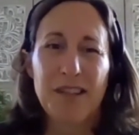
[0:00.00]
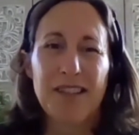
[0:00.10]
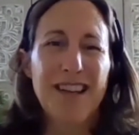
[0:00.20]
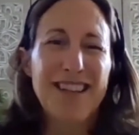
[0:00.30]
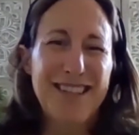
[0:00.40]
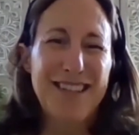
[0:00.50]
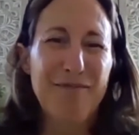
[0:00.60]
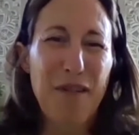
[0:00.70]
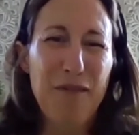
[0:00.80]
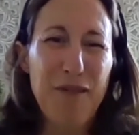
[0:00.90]
discussed
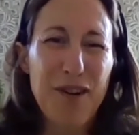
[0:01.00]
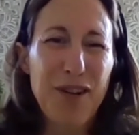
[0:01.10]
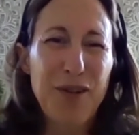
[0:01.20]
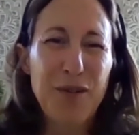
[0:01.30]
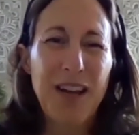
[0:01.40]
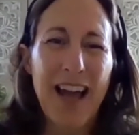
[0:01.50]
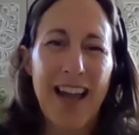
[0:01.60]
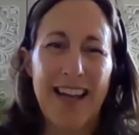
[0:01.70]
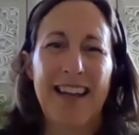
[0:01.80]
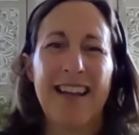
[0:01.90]
before, you
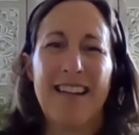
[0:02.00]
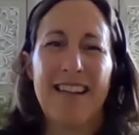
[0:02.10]
like